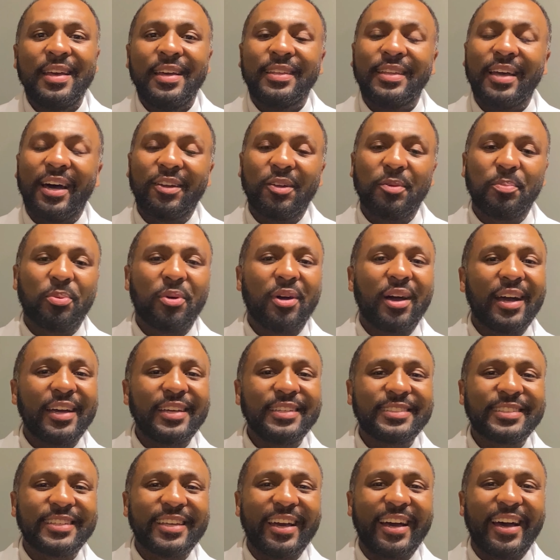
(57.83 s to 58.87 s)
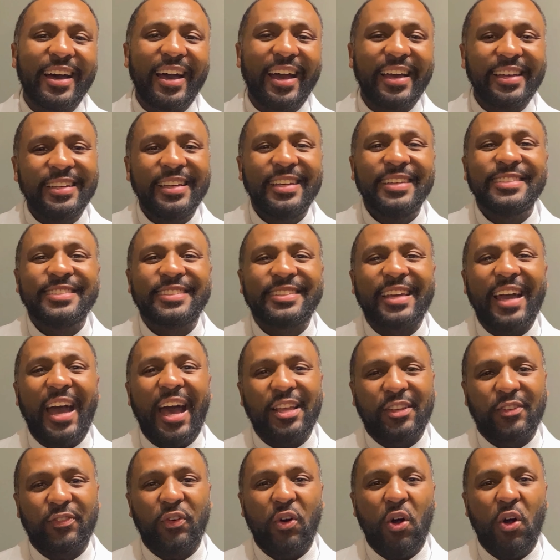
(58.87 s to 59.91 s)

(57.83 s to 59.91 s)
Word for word: Dr. Brian Scott, Scott's